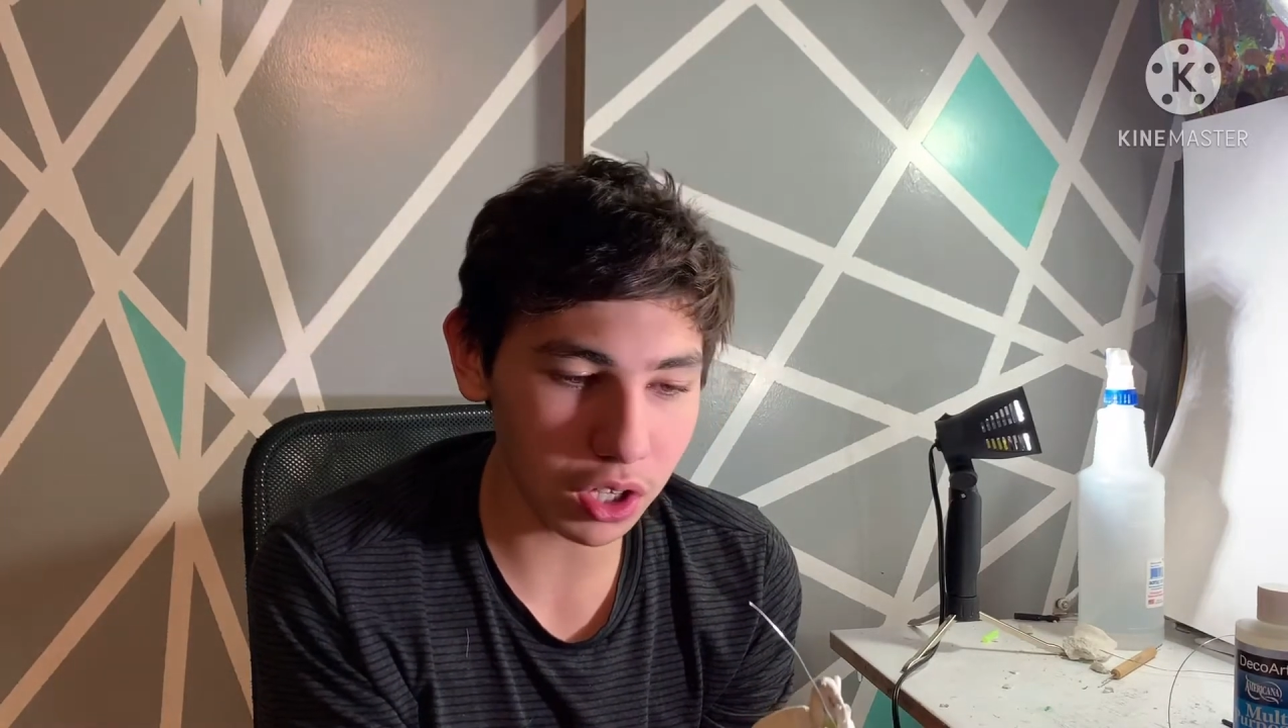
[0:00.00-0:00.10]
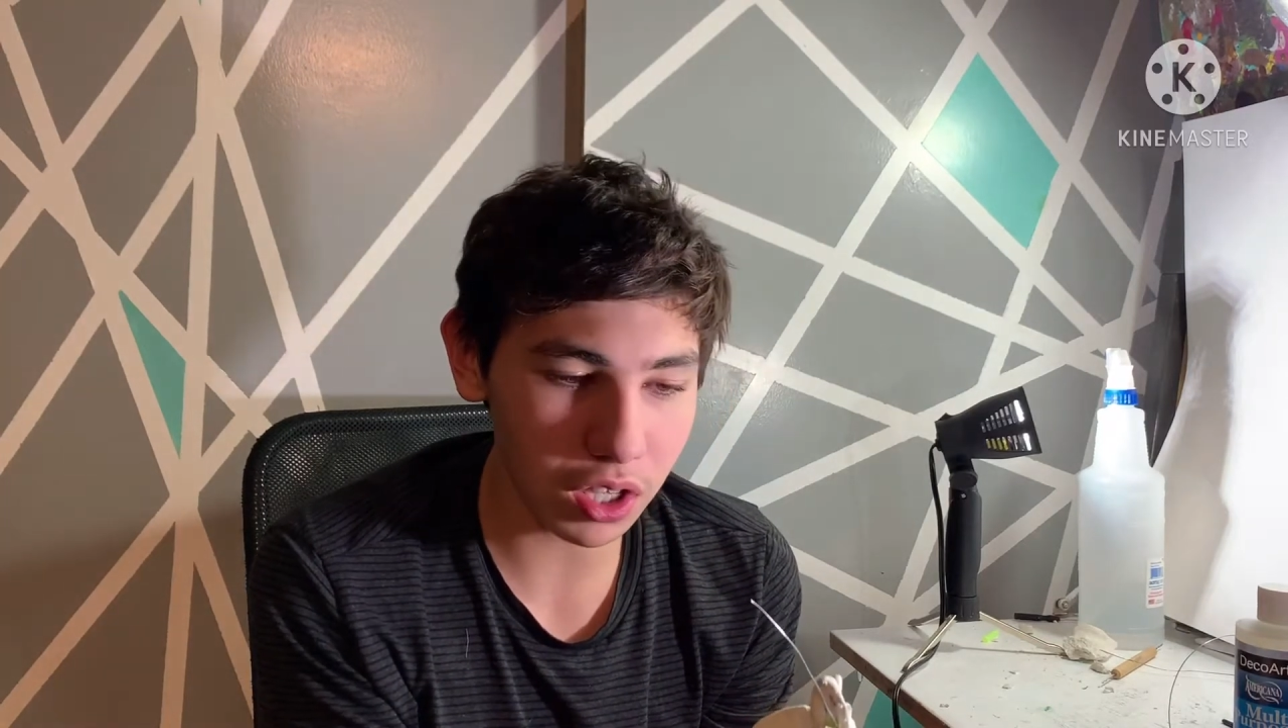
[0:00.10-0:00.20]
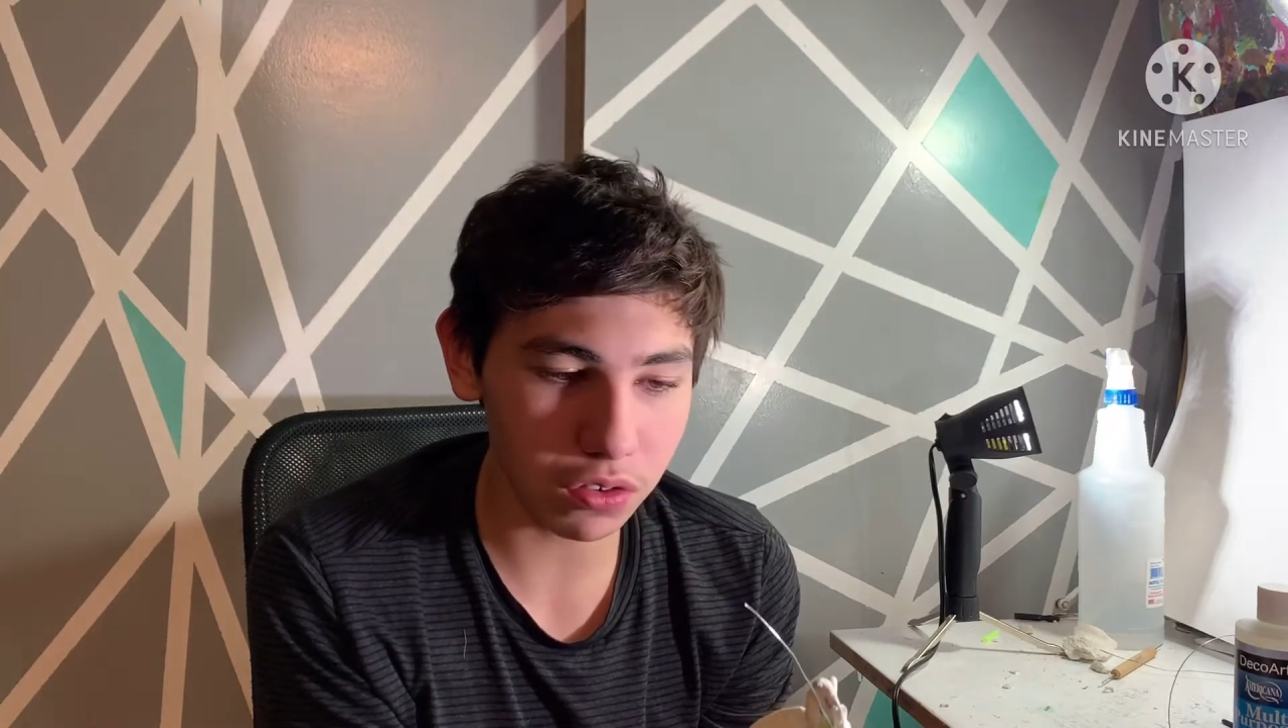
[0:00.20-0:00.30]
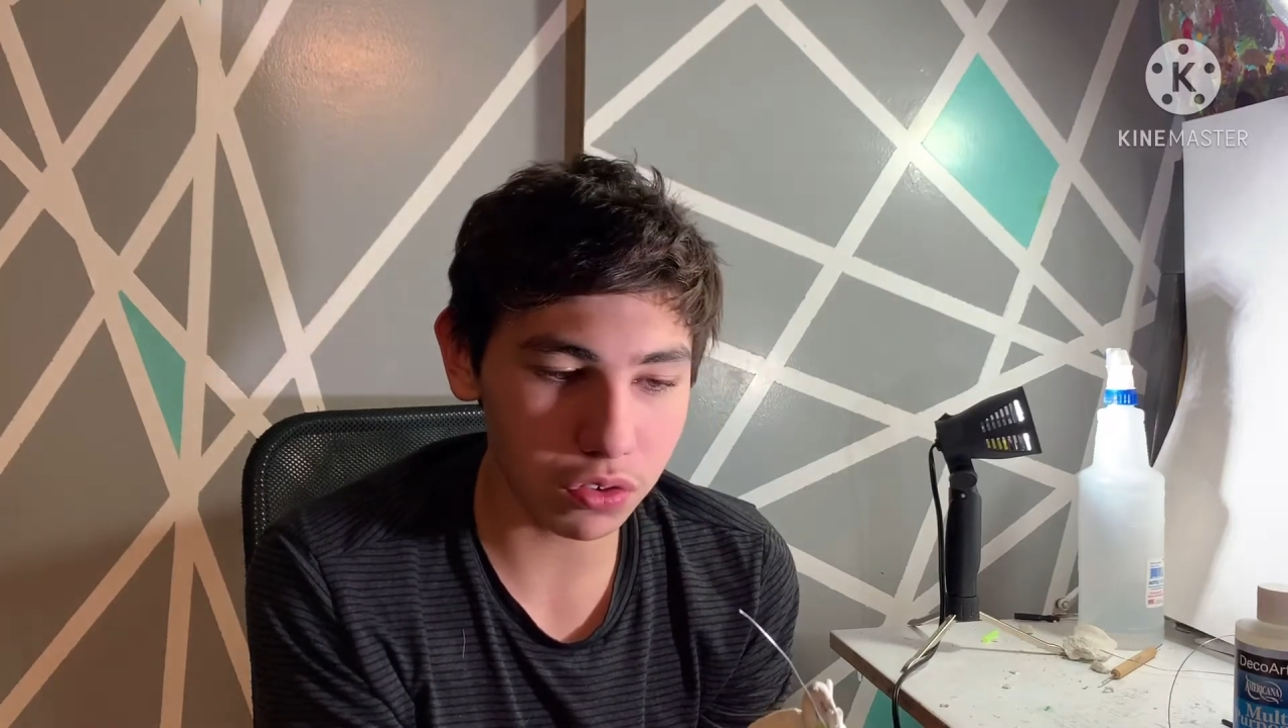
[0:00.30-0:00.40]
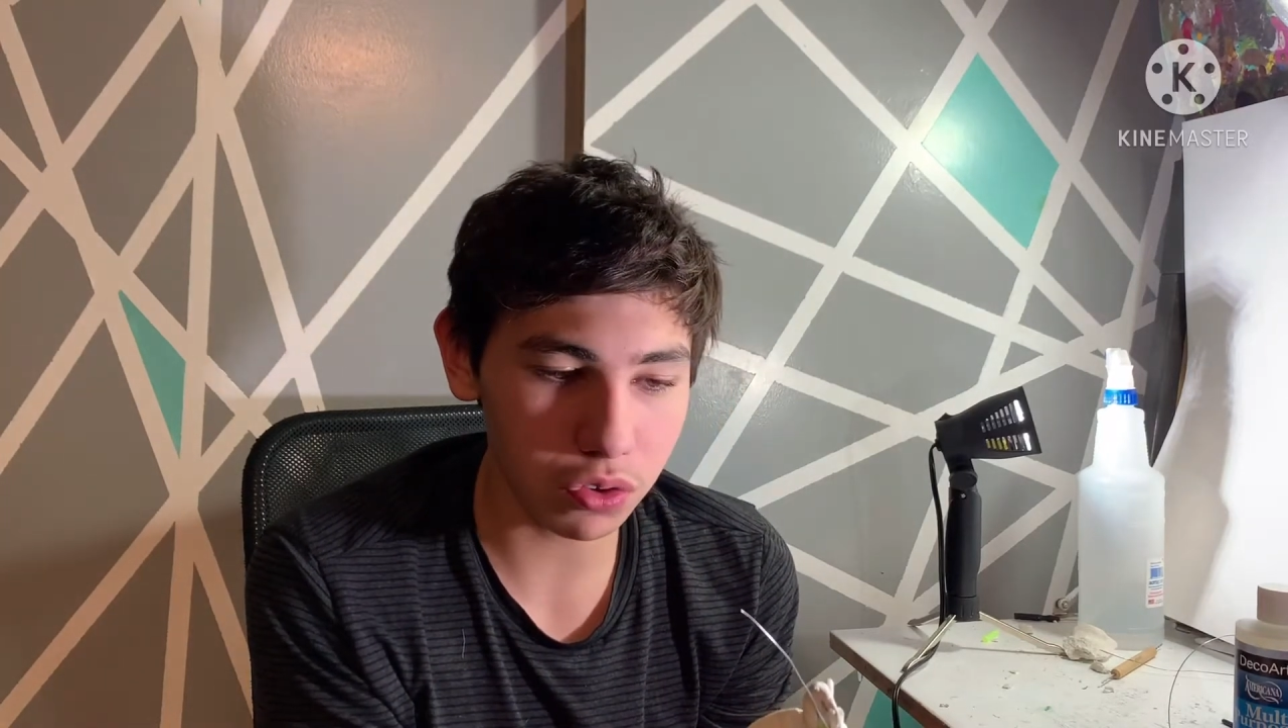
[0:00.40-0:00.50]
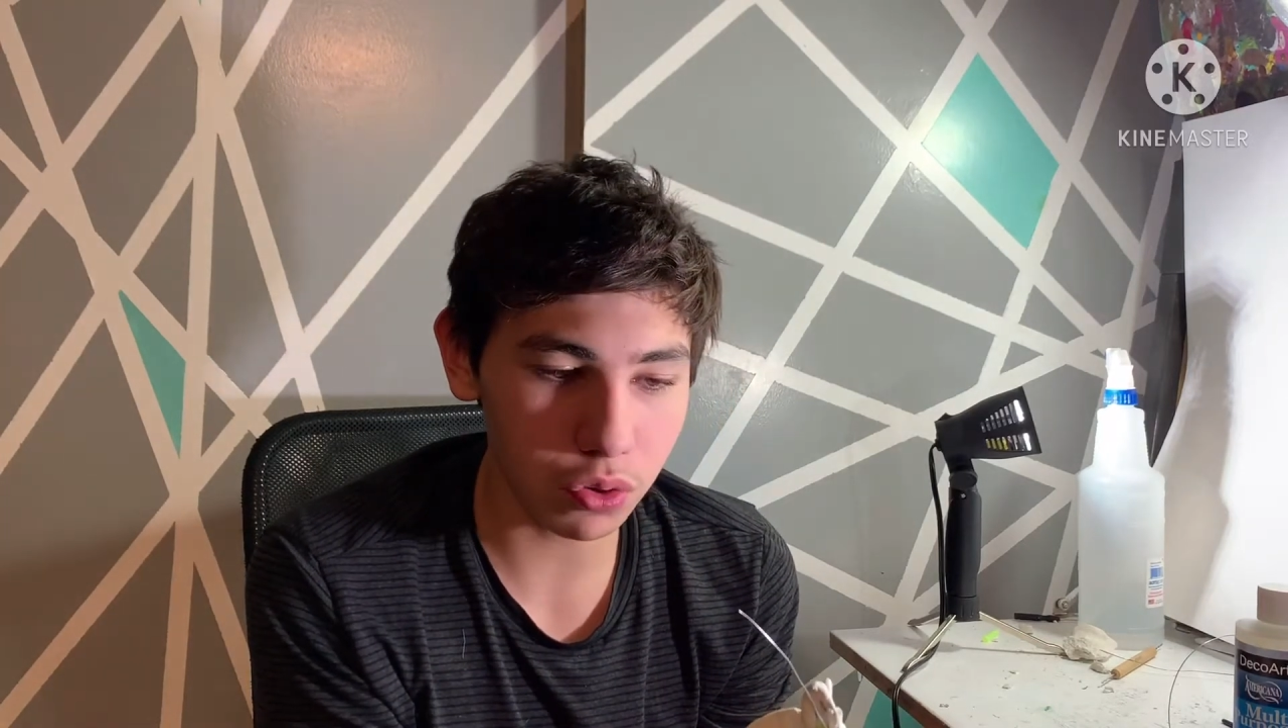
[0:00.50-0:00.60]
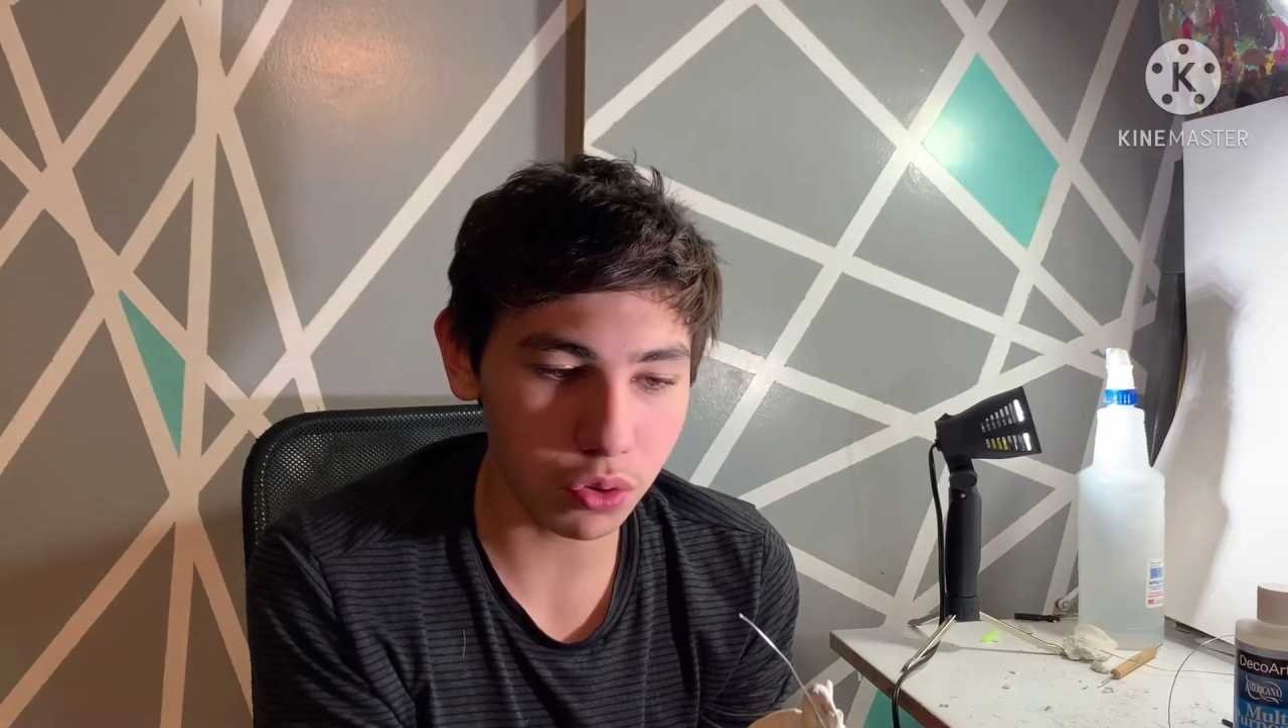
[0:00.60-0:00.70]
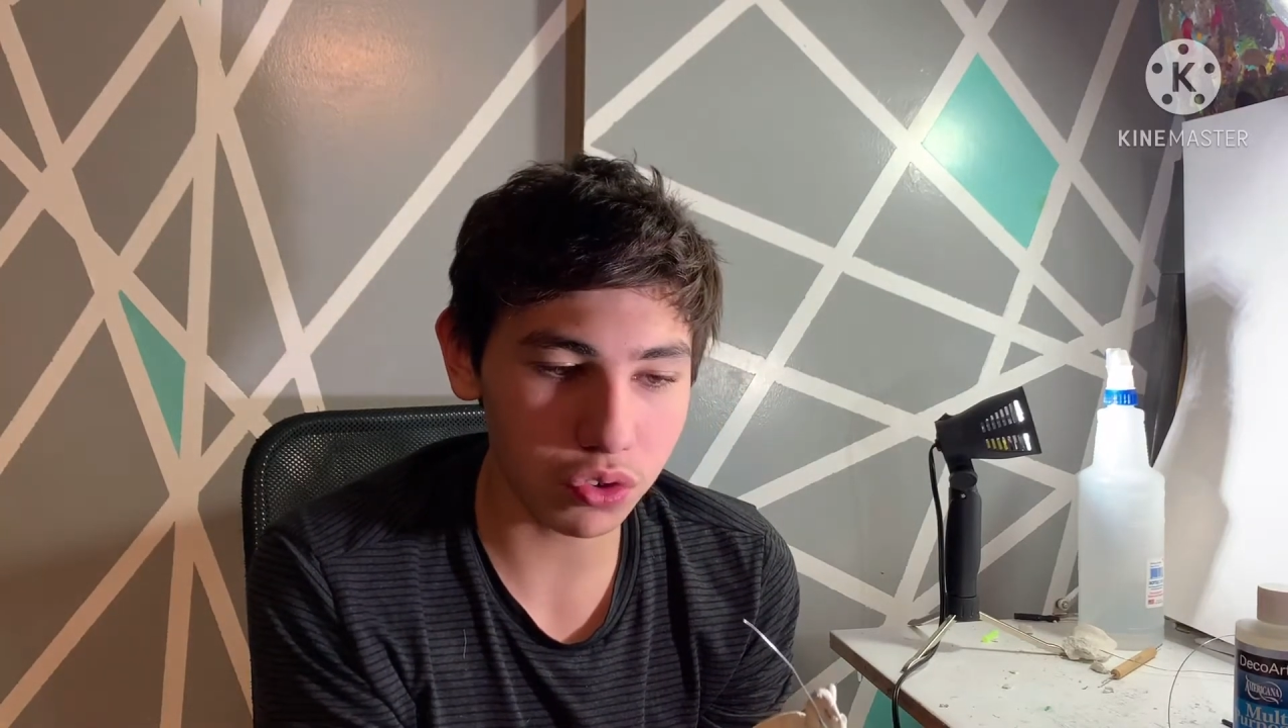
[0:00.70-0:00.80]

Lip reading: into